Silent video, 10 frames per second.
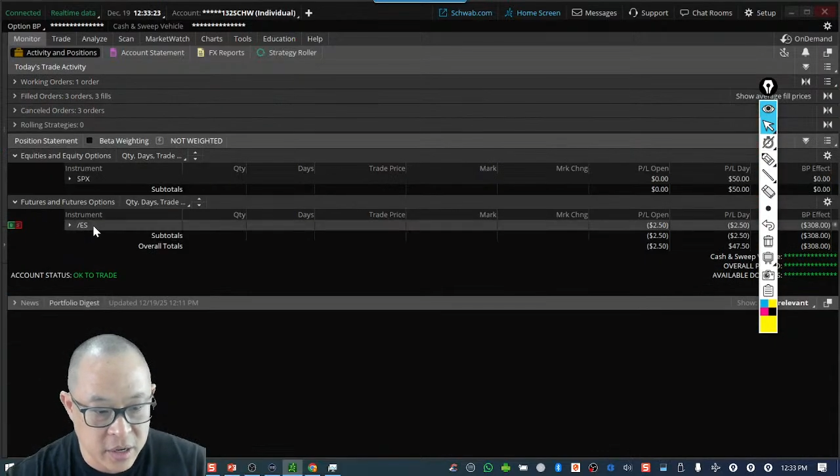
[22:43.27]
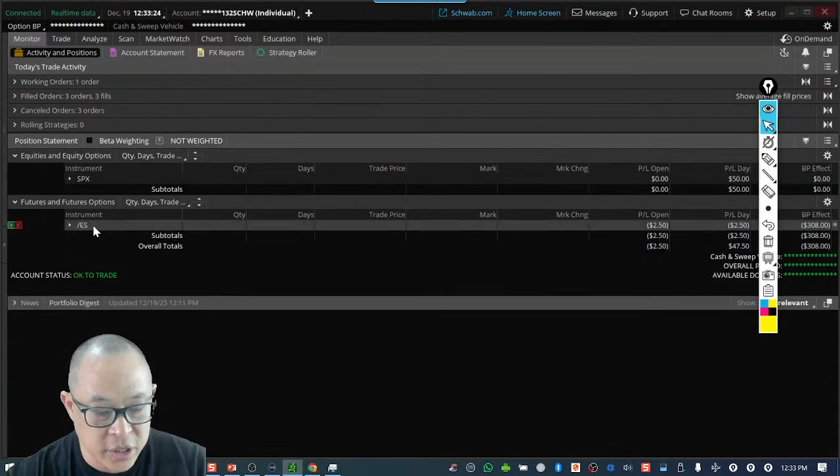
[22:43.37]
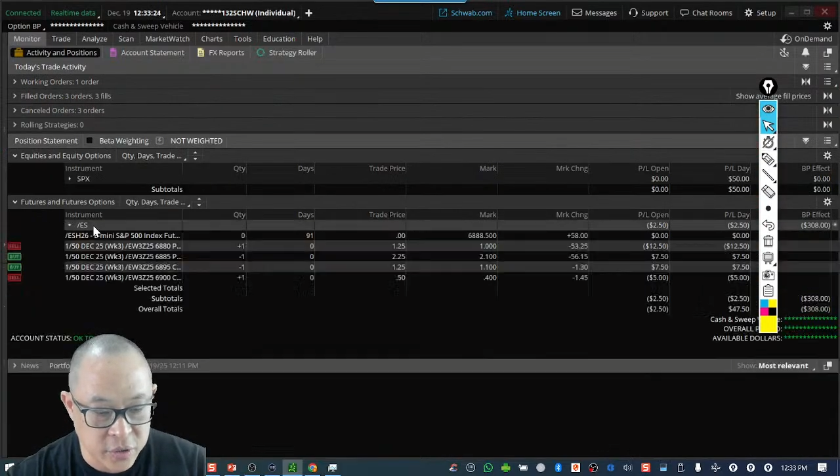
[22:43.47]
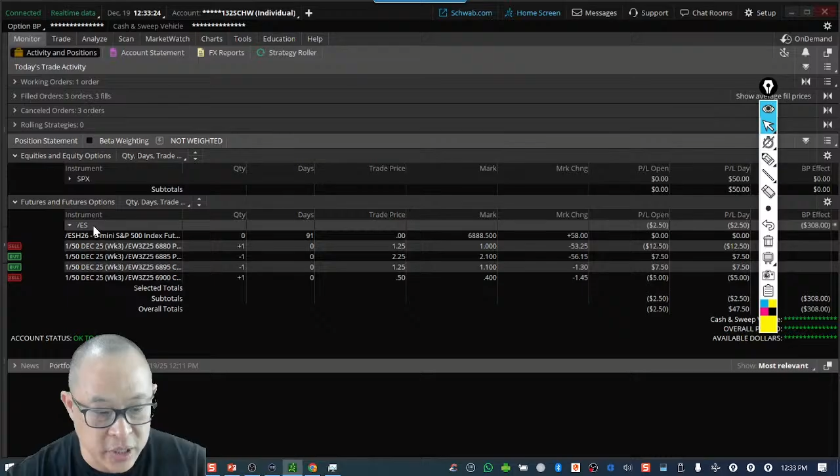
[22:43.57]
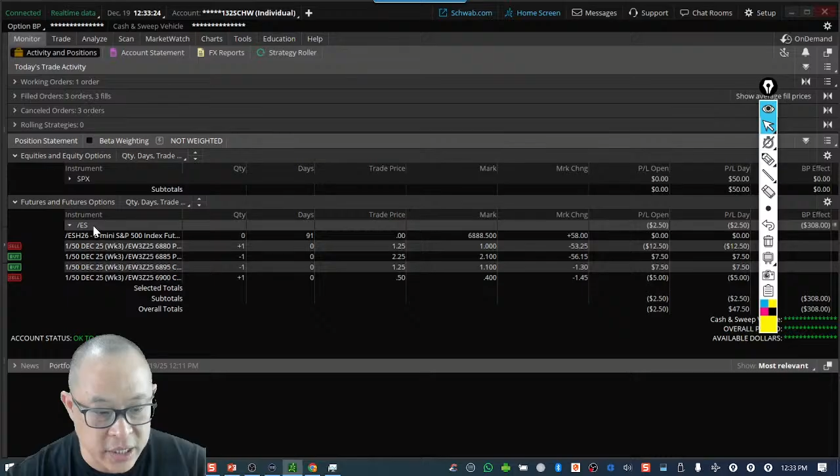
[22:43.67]

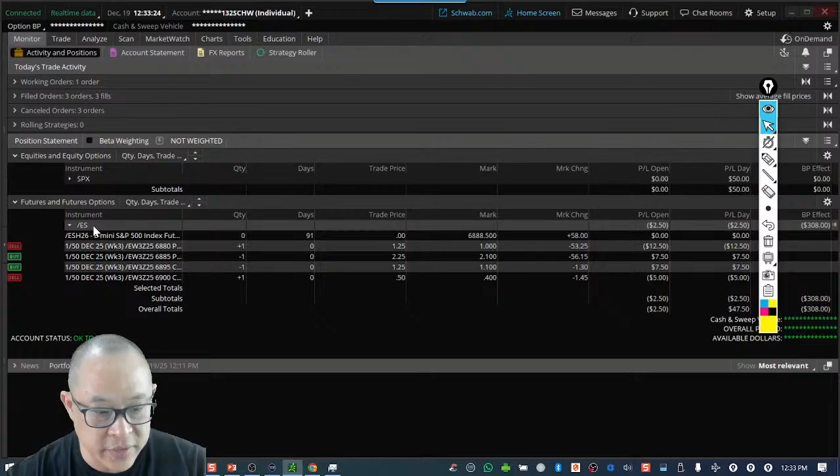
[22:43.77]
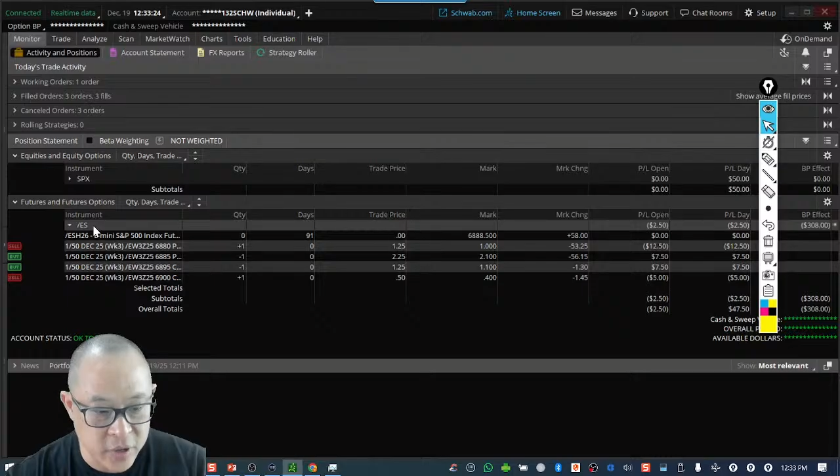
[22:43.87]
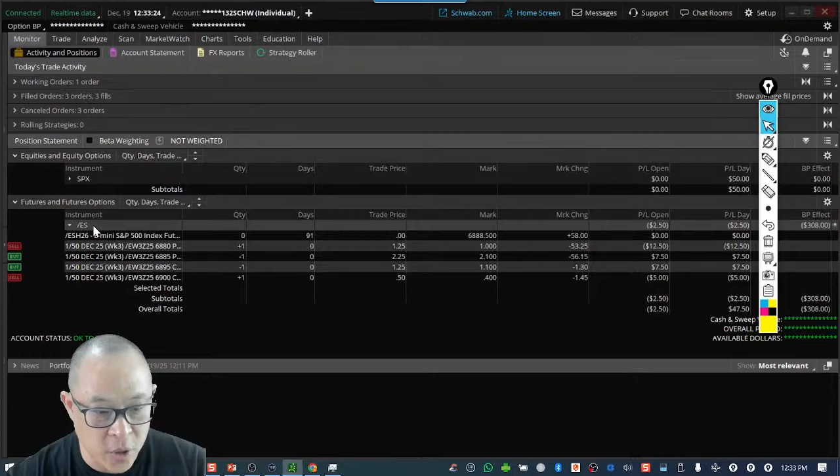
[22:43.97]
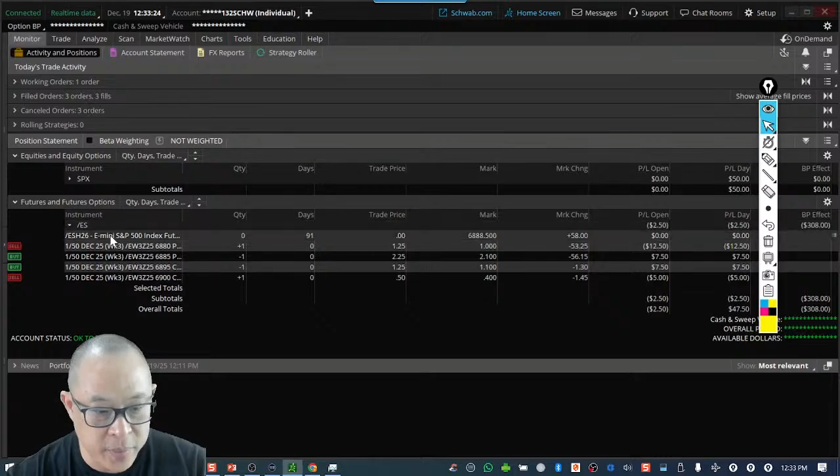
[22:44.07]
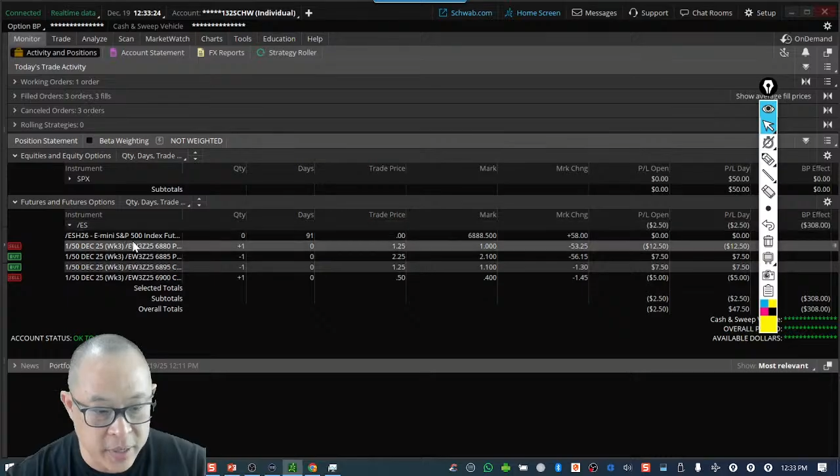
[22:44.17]
You can even
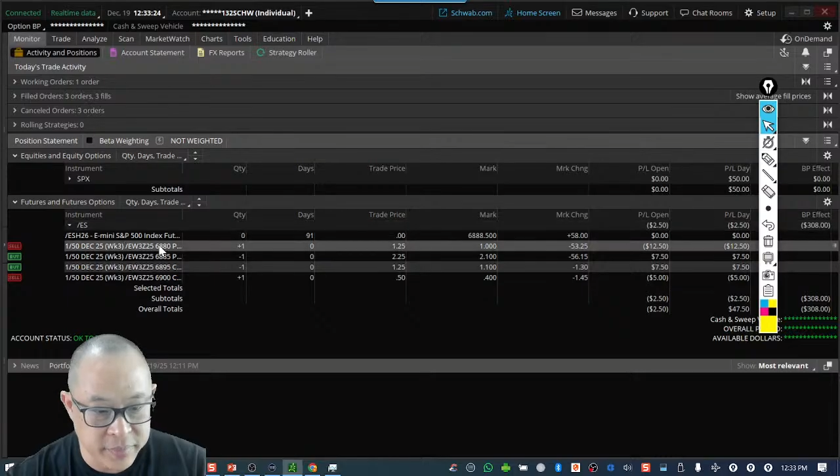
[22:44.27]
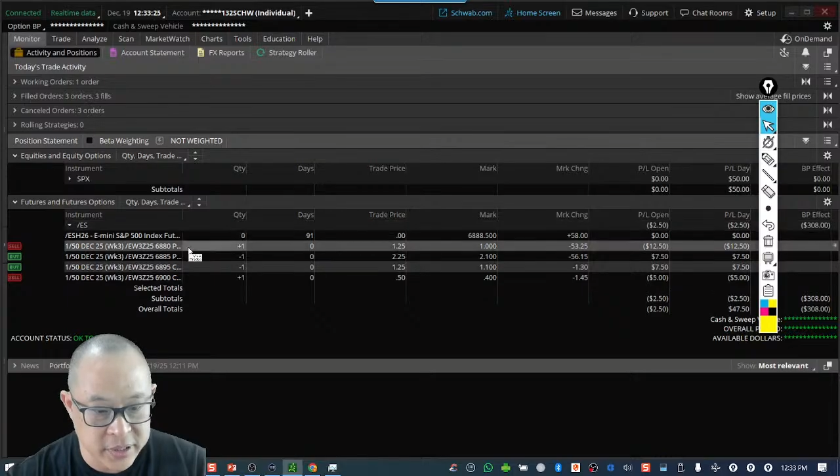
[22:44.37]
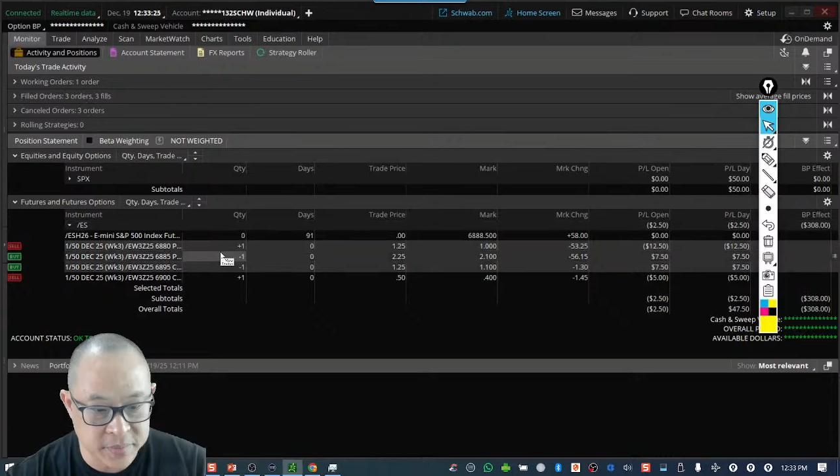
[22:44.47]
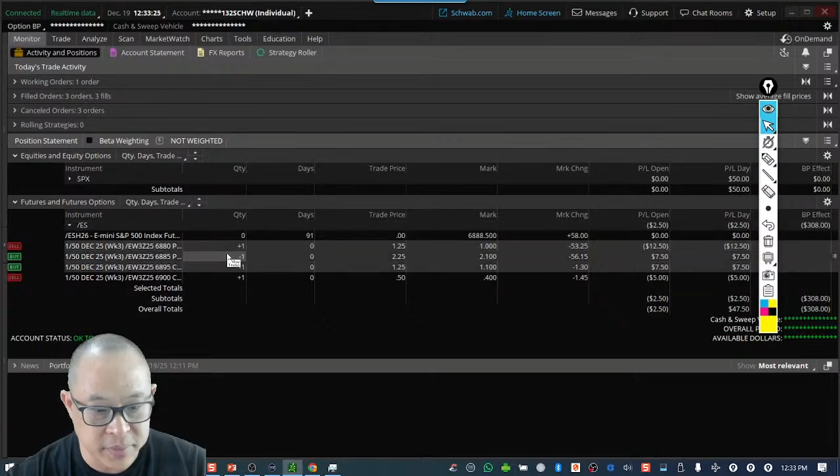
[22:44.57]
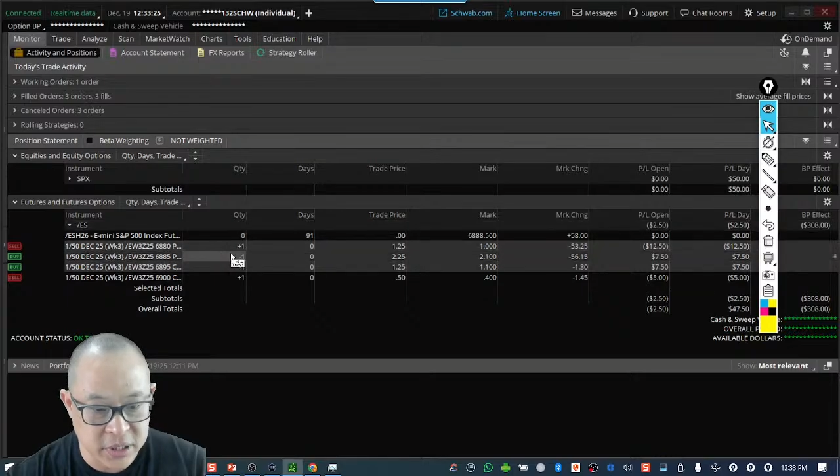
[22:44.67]
open up
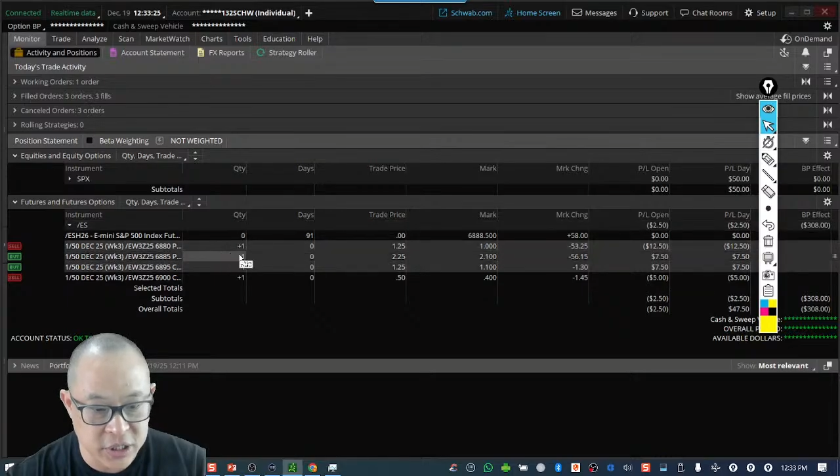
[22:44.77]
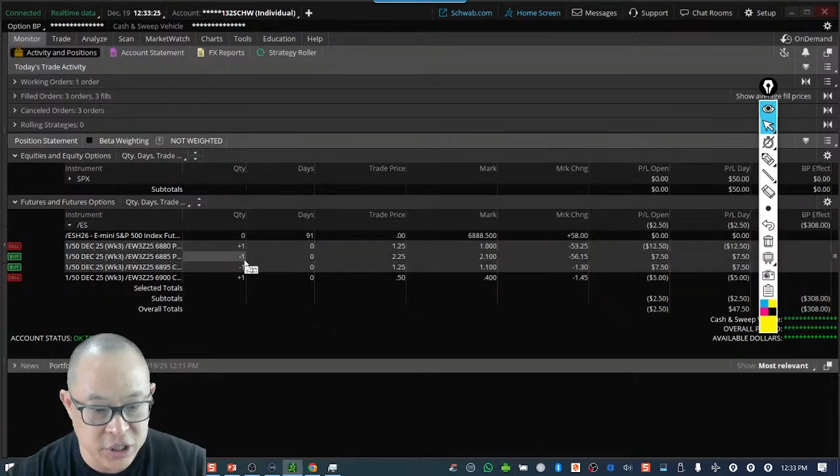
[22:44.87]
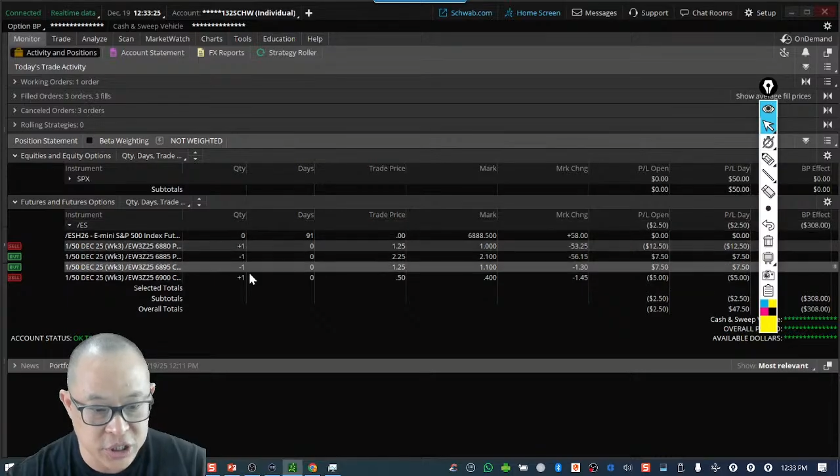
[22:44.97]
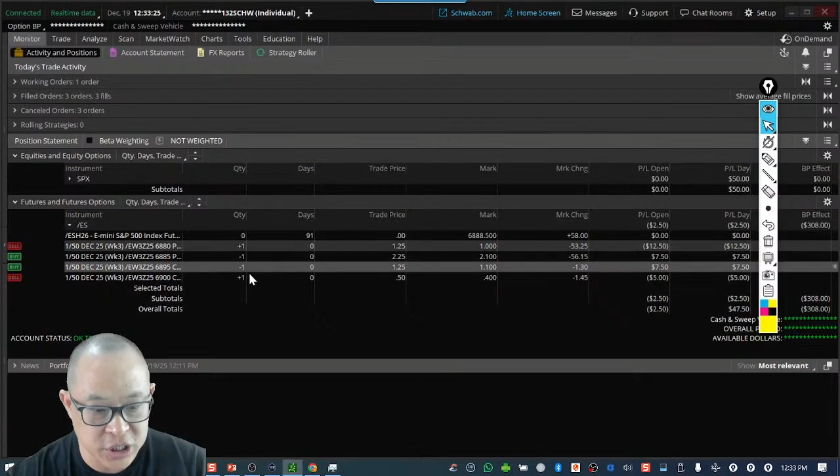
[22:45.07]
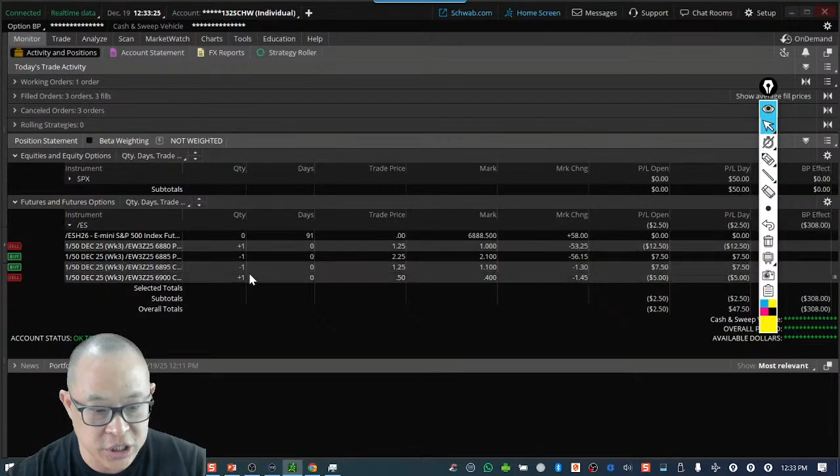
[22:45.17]
this
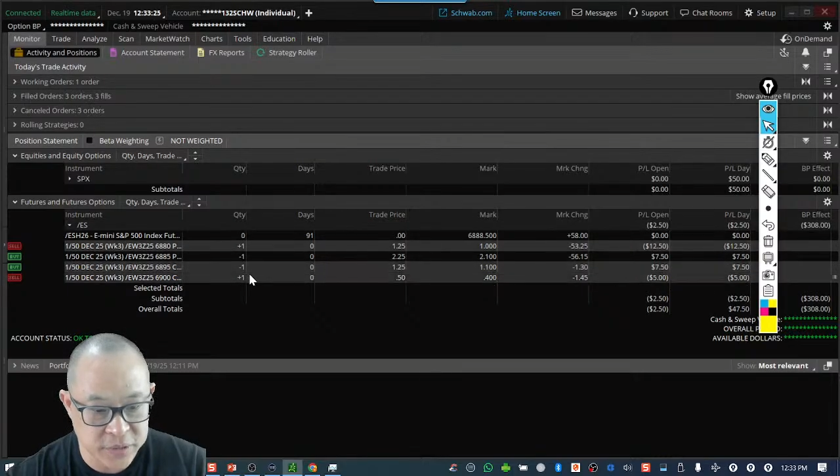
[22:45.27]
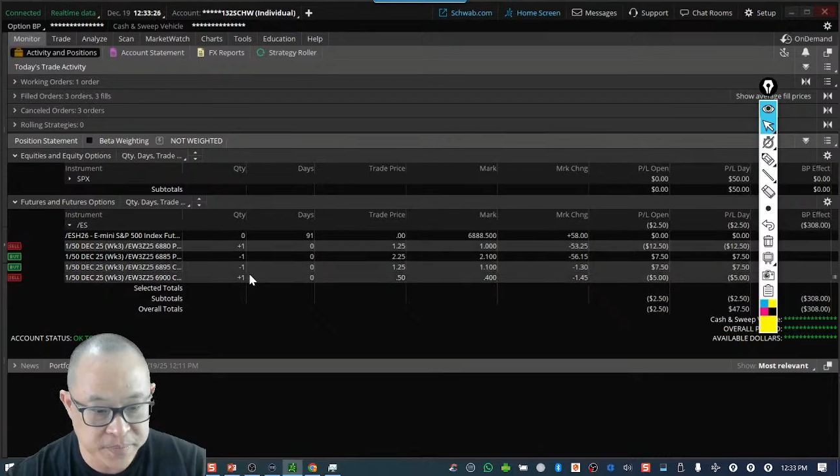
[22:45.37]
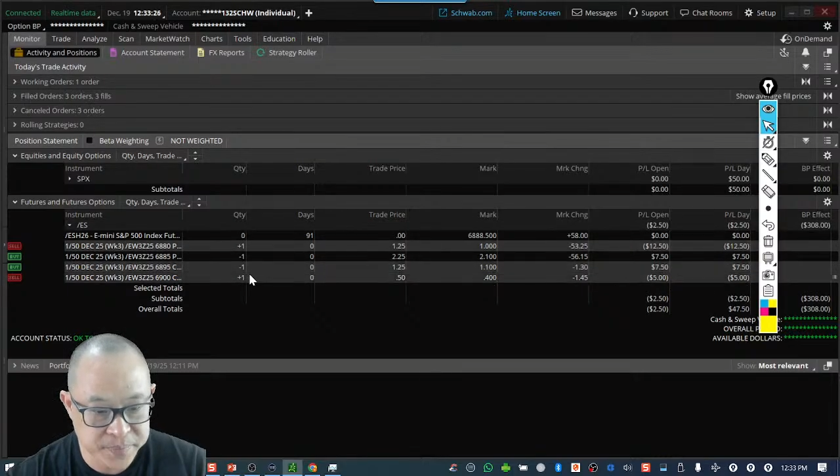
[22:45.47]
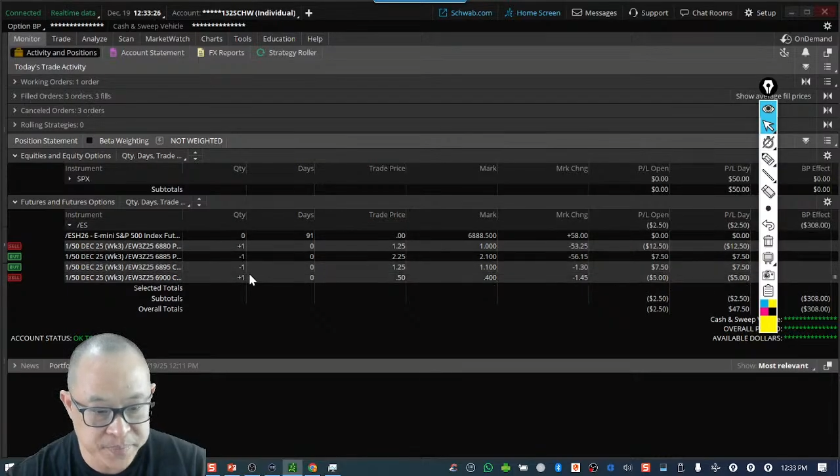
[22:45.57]
position.